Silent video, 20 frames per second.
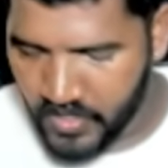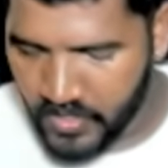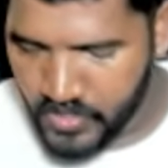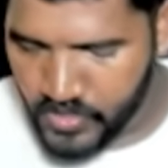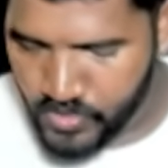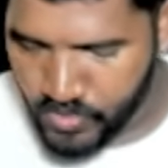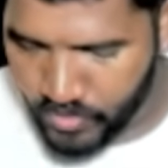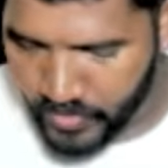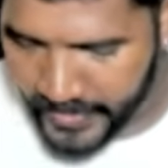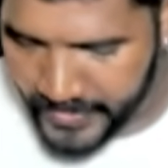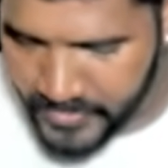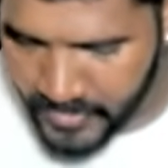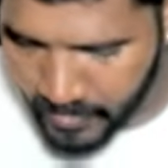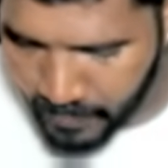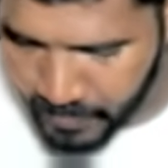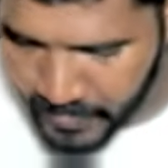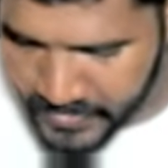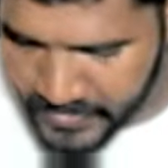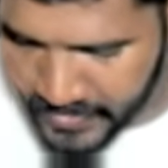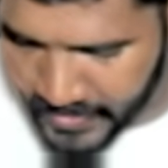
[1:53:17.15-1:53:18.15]
So
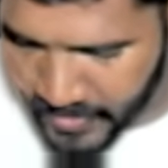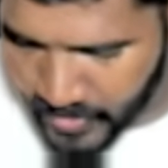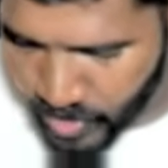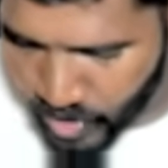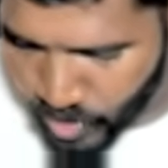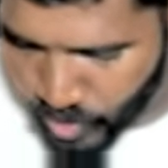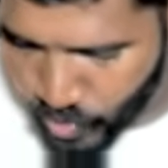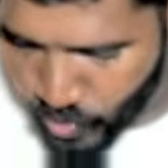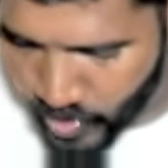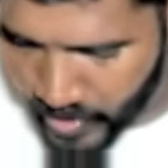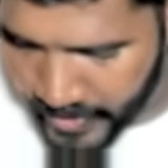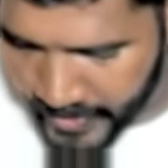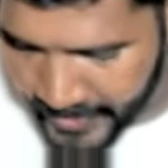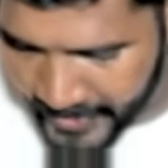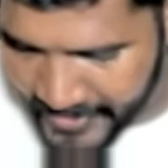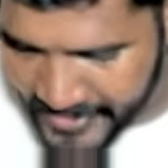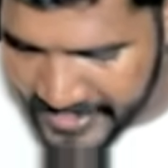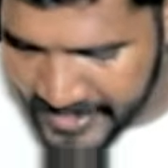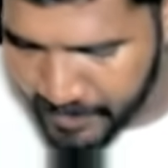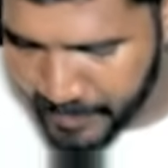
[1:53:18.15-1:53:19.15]
examples are quality
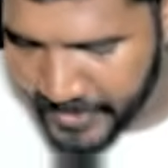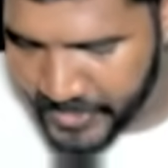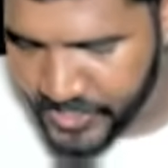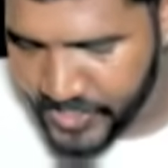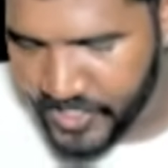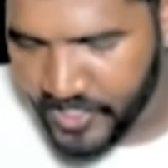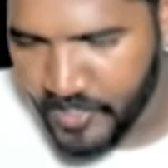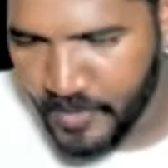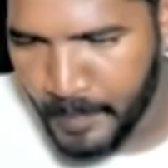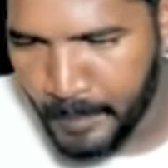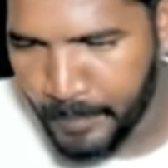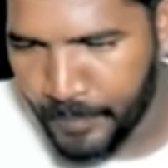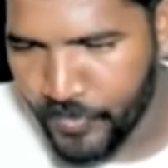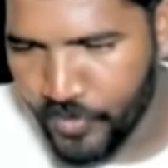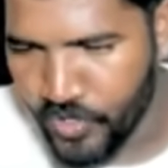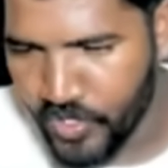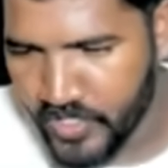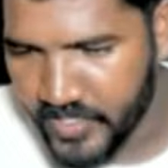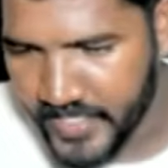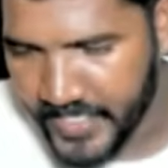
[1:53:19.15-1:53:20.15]
inspection,
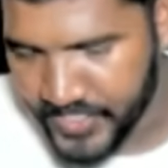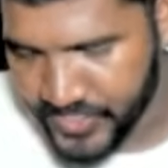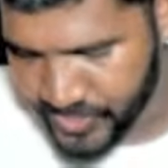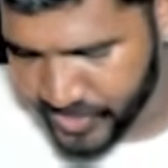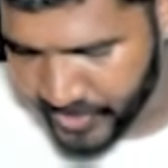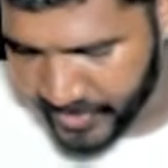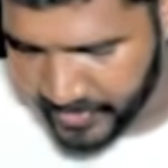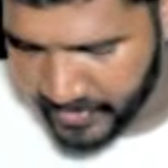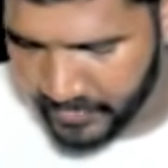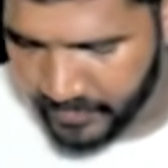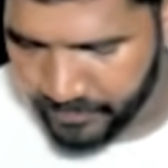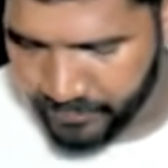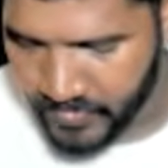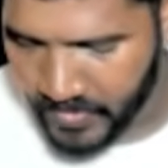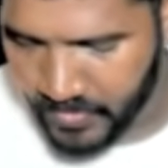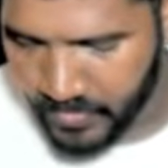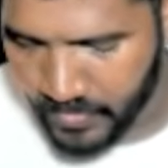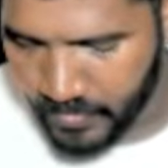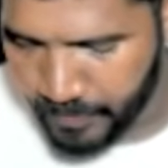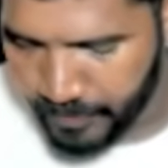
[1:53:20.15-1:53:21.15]

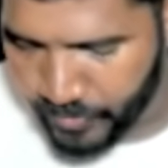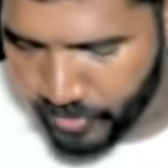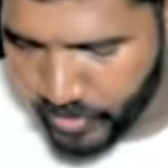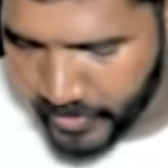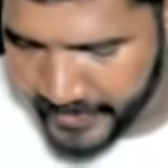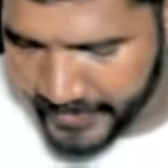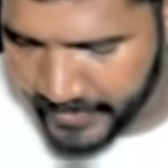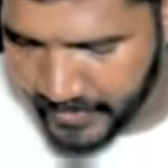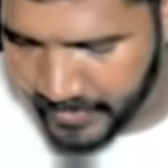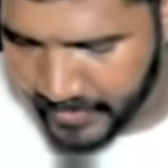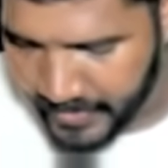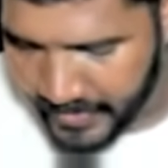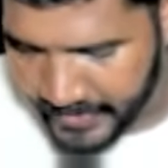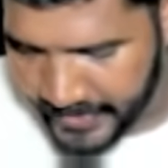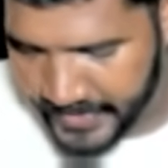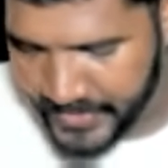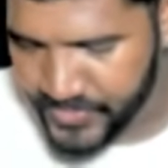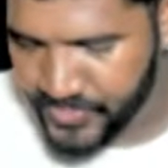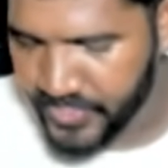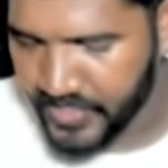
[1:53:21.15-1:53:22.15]
product
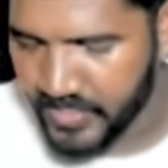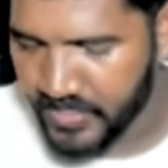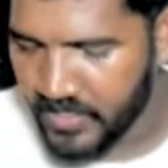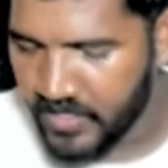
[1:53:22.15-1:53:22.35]
testing.